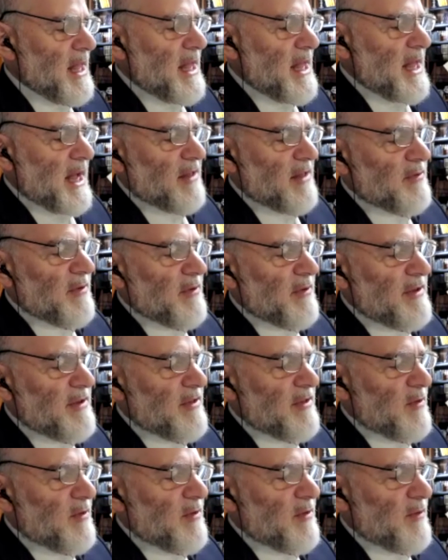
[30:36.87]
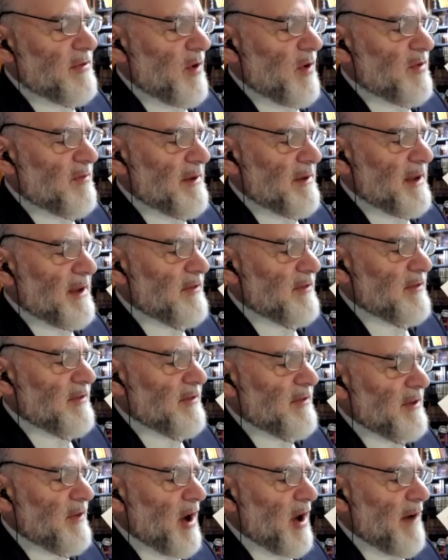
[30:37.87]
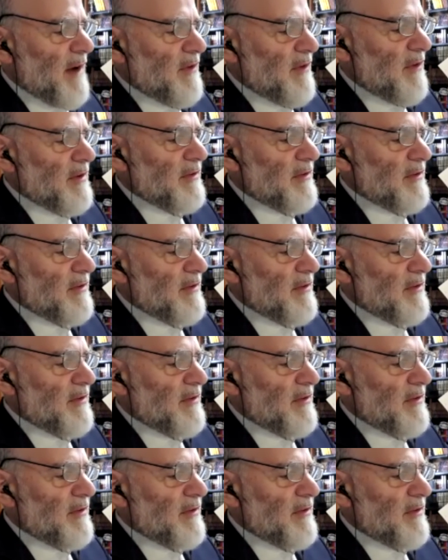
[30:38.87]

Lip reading: This one said the reason was because of the offerings